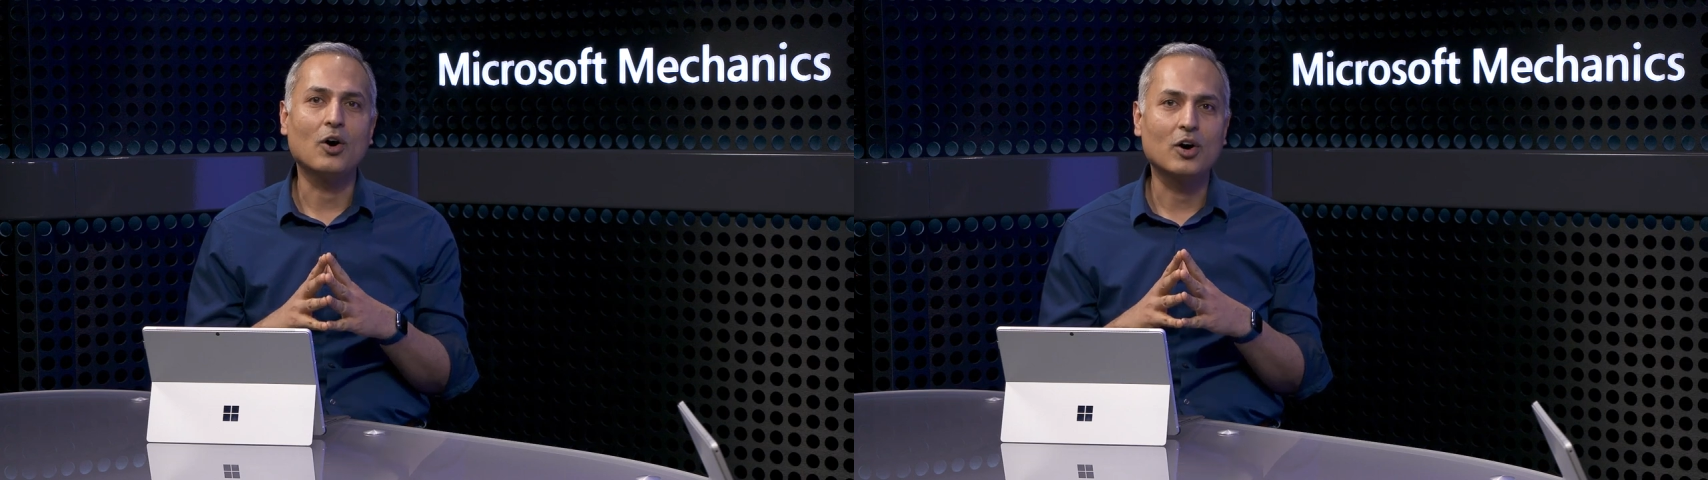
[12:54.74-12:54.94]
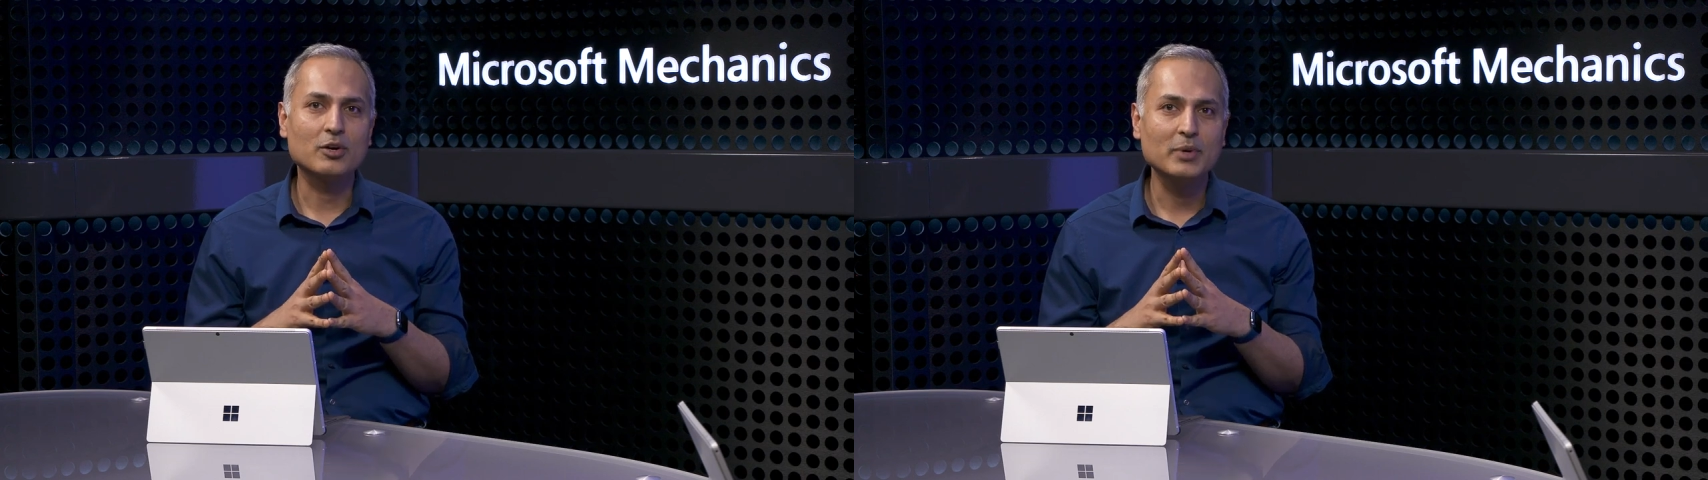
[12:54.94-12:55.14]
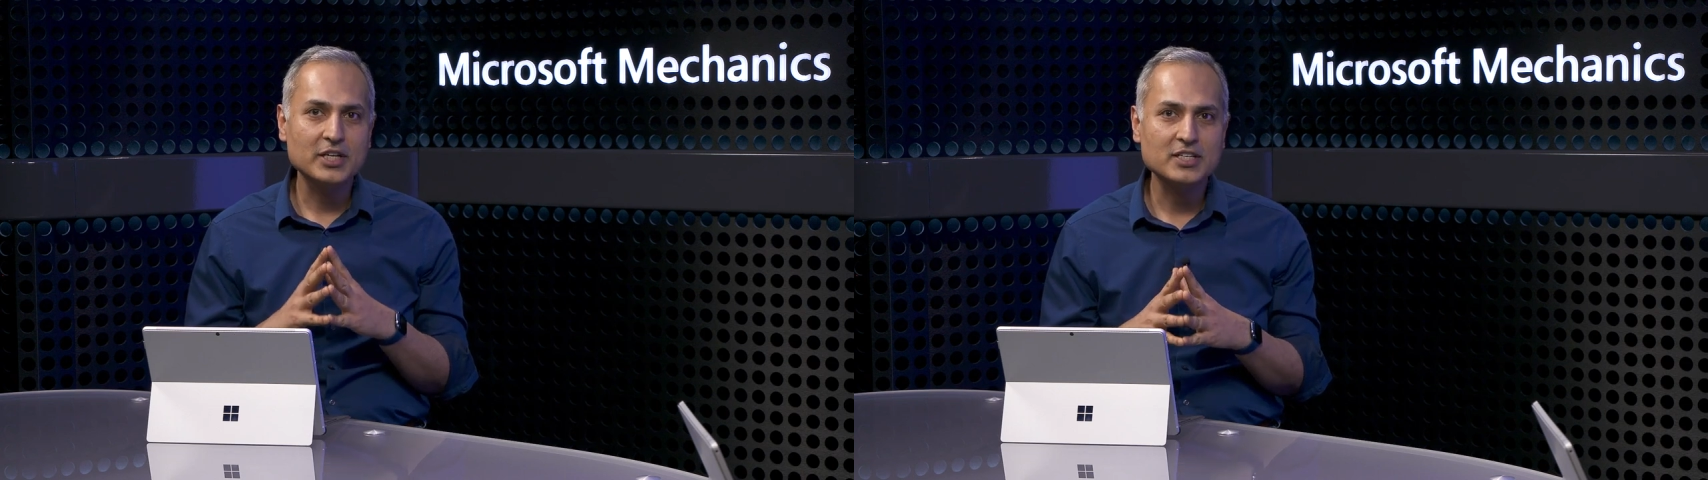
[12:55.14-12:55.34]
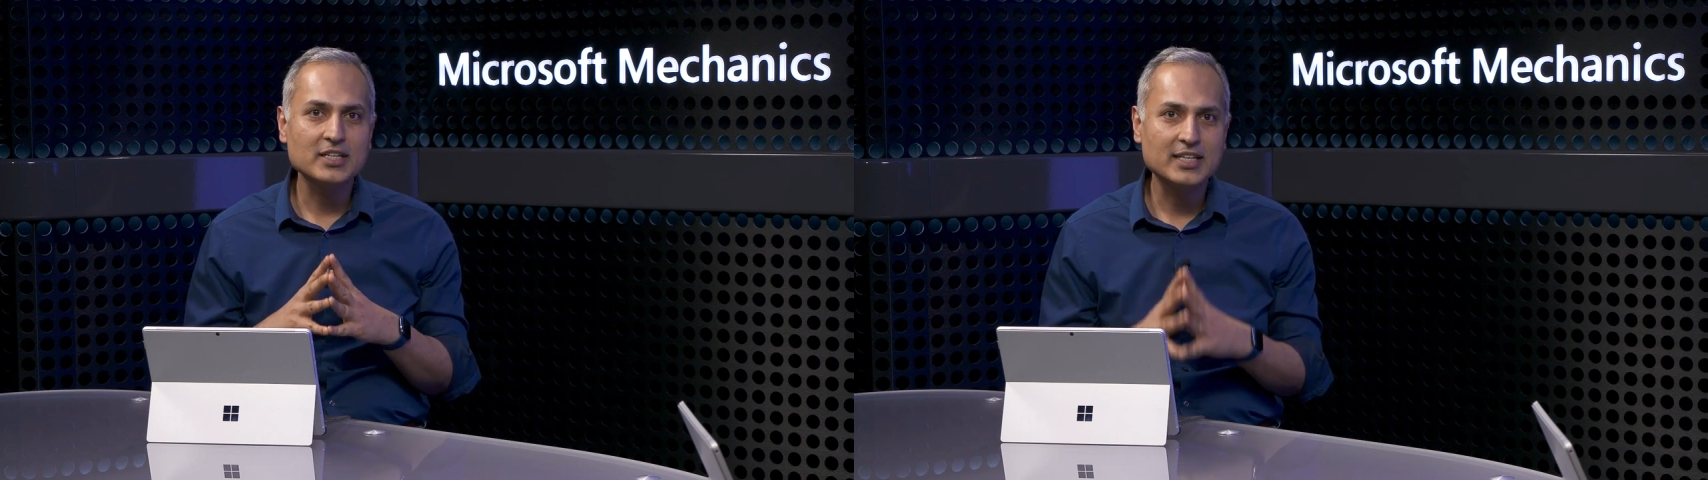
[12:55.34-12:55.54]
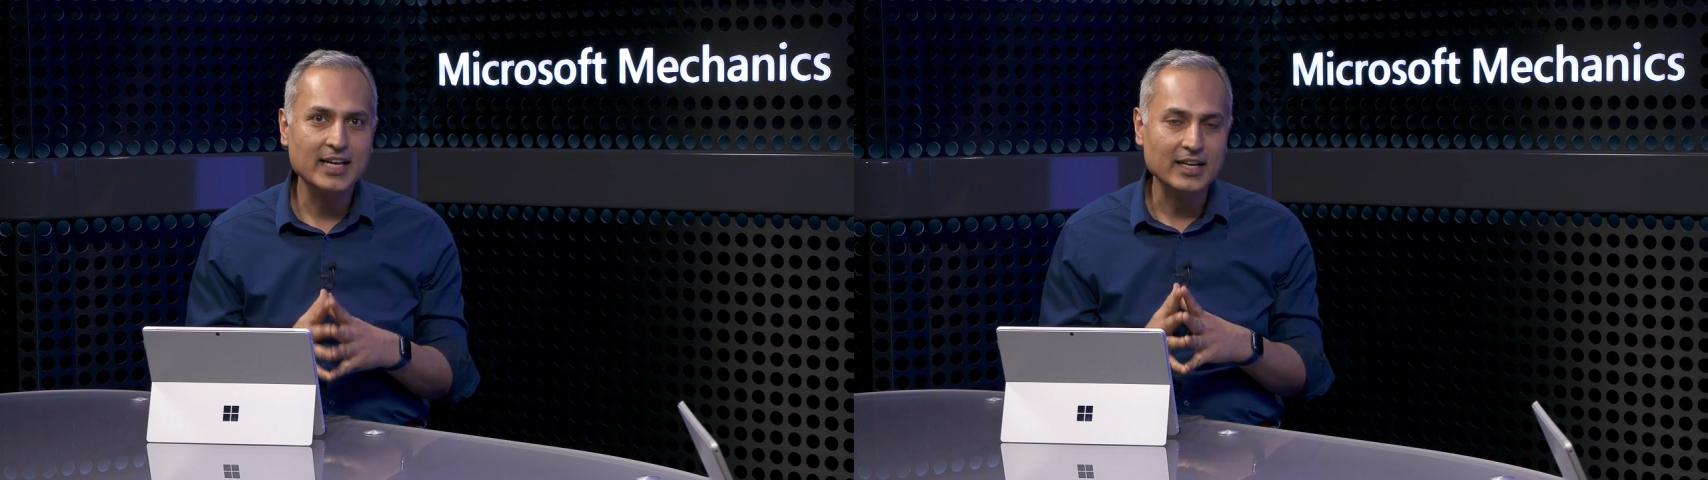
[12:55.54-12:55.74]

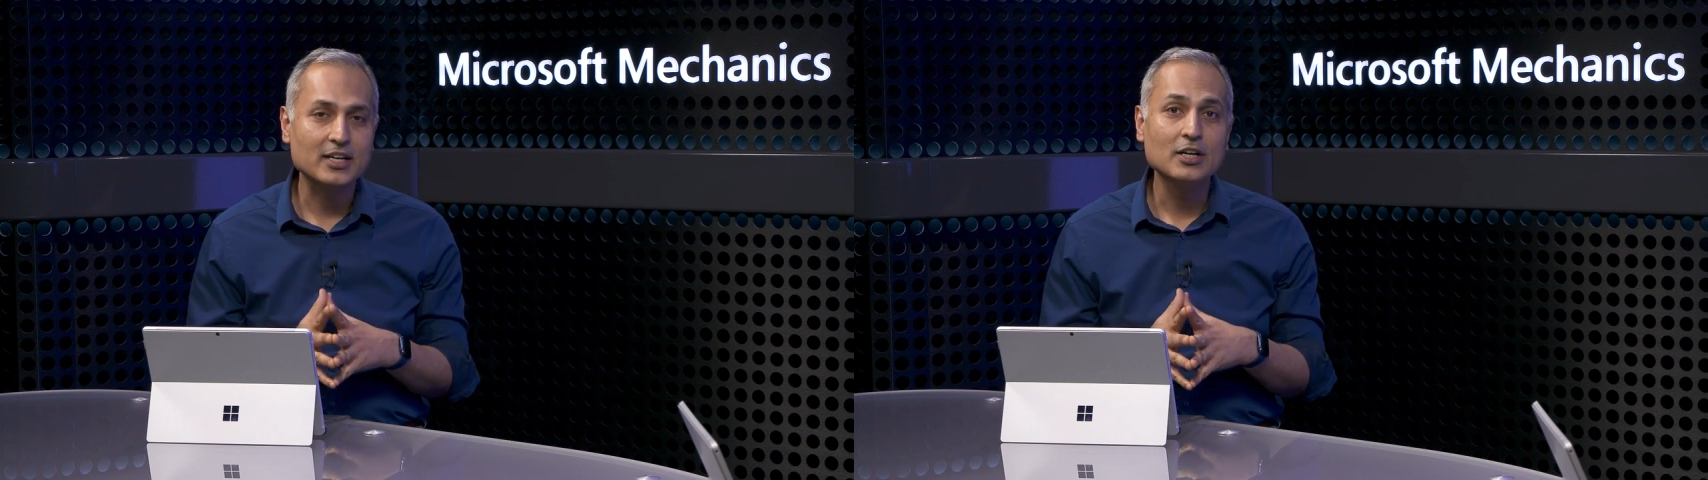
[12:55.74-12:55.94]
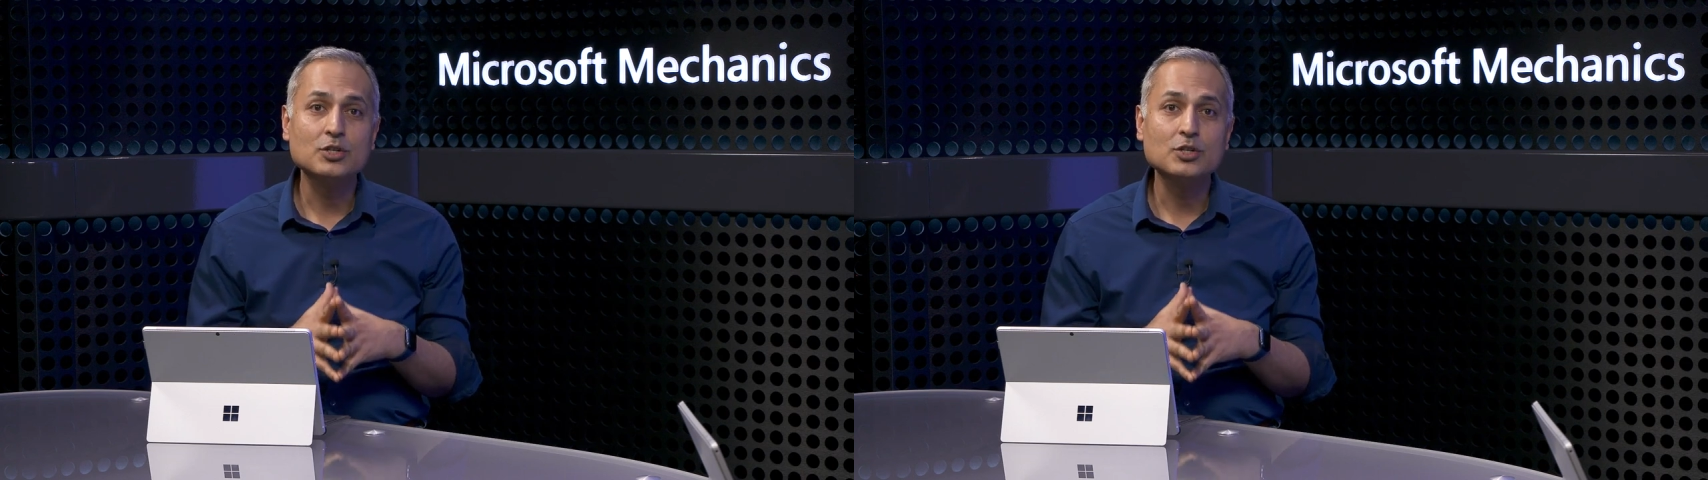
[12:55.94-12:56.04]
Automation Kit